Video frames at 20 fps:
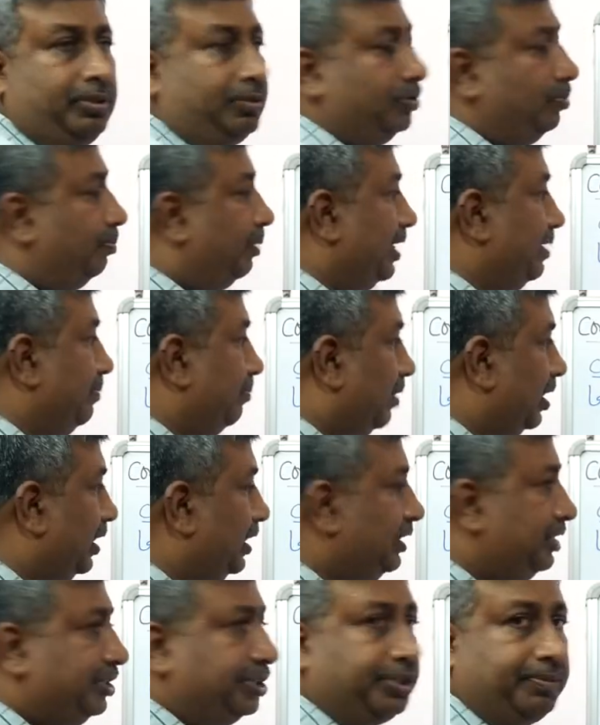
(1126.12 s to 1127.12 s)
So by
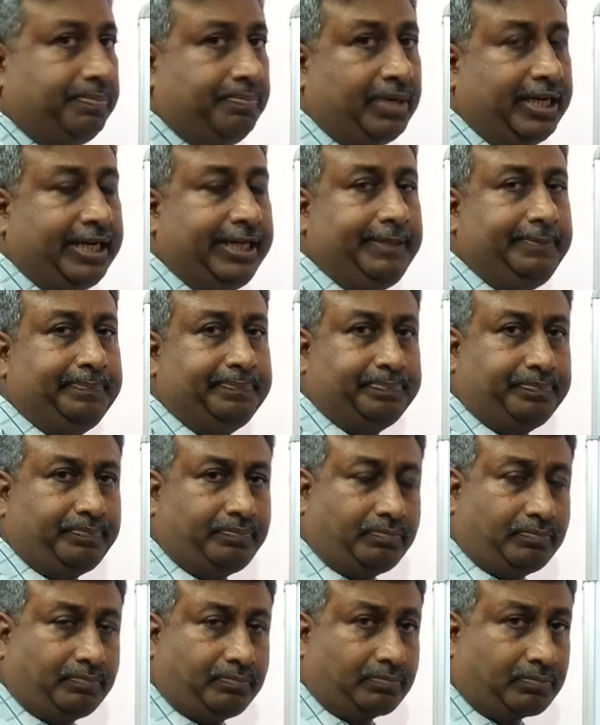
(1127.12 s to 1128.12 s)
mulch, by
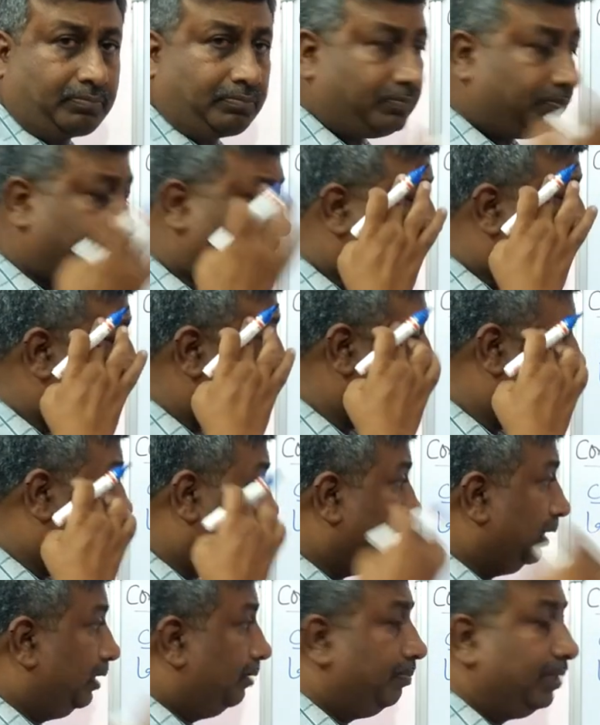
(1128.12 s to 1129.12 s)

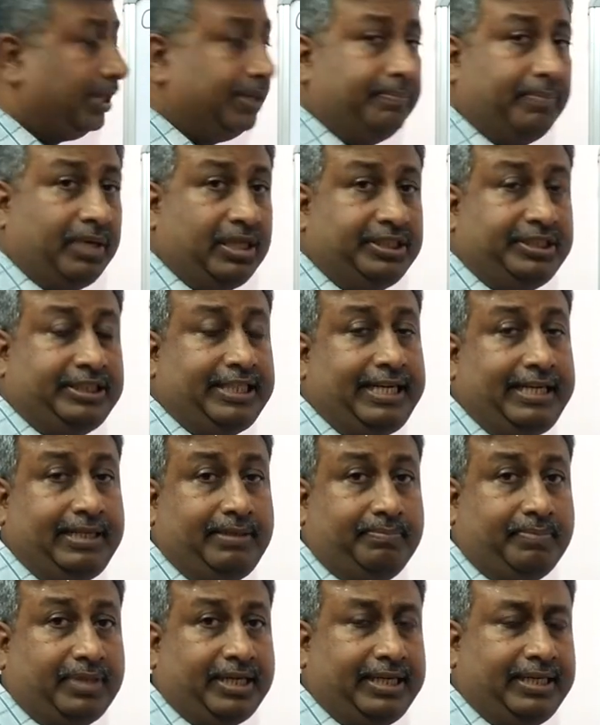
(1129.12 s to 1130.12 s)

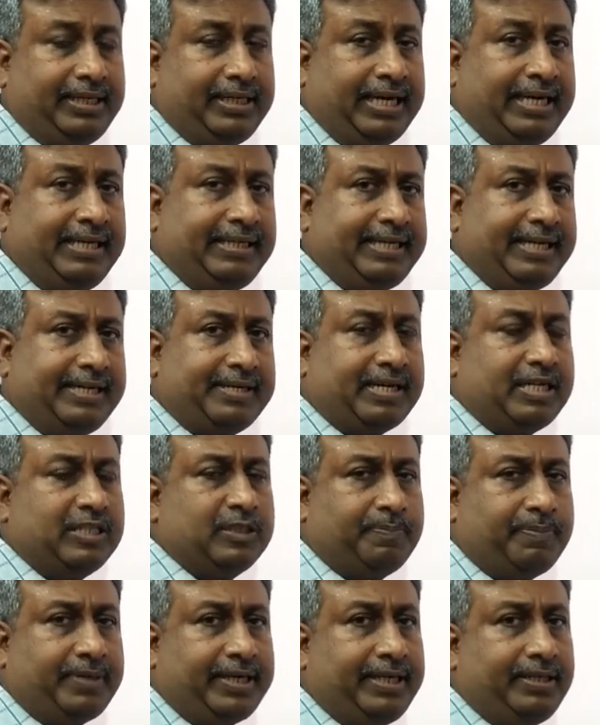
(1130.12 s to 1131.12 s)
mulching, by
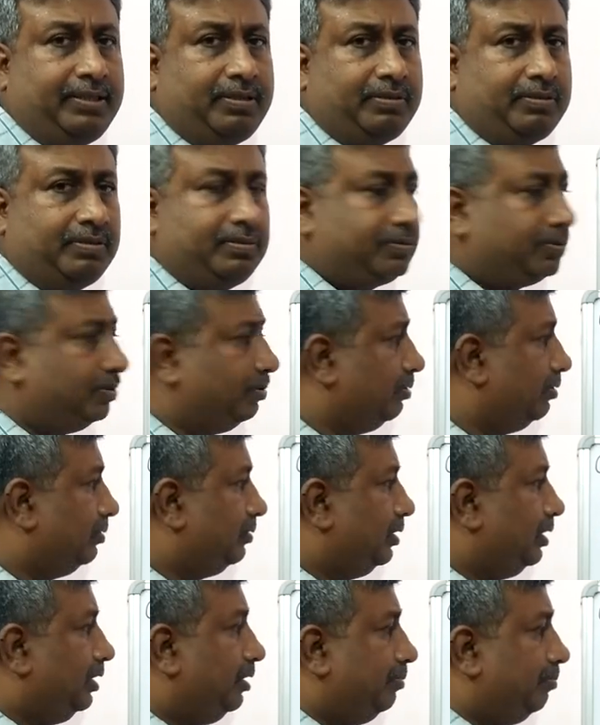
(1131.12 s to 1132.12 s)
anti-transparent, so
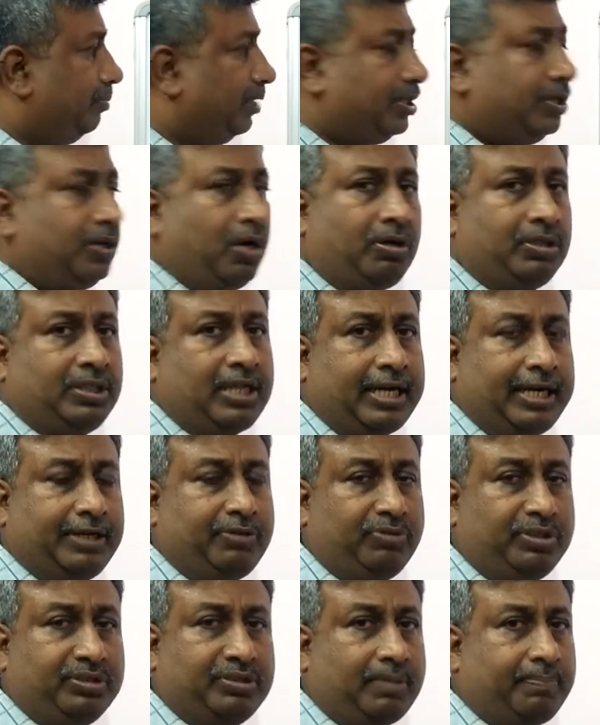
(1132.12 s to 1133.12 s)
but not the
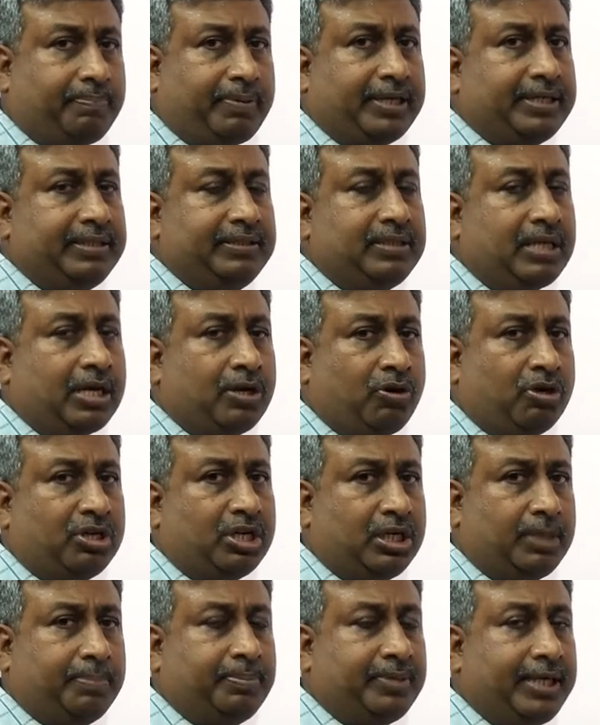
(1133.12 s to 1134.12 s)
ratooning. Some practices are not
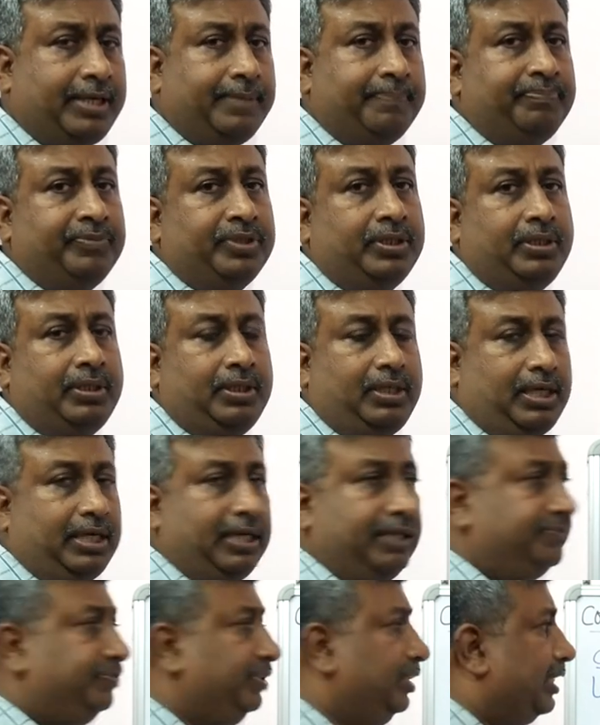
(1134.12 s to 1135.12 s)
adopted
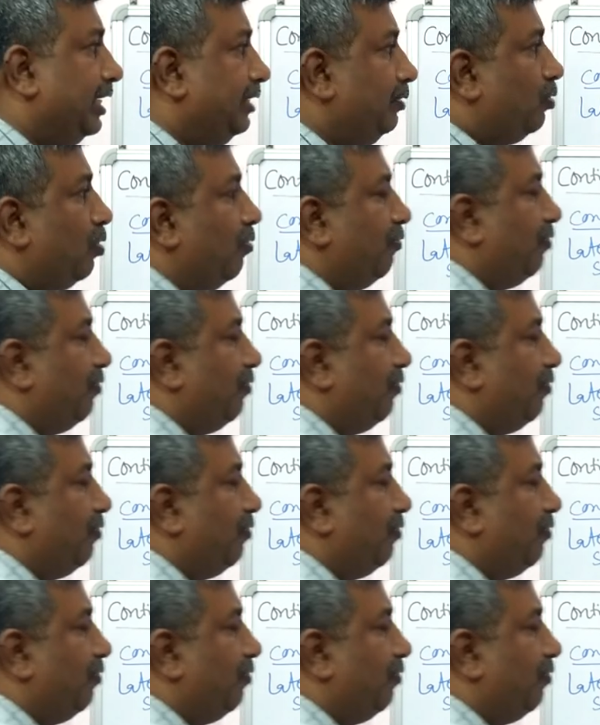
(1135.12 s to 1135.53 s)
and we can go